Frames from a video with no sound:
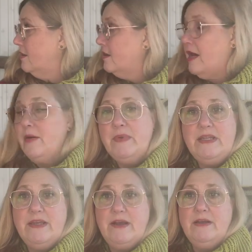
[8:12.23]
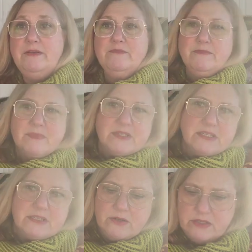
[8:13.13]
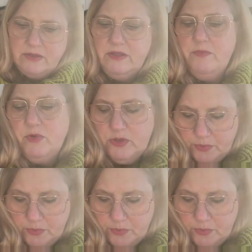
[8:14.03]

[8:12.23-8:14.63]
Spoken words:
come in here. So it's not the most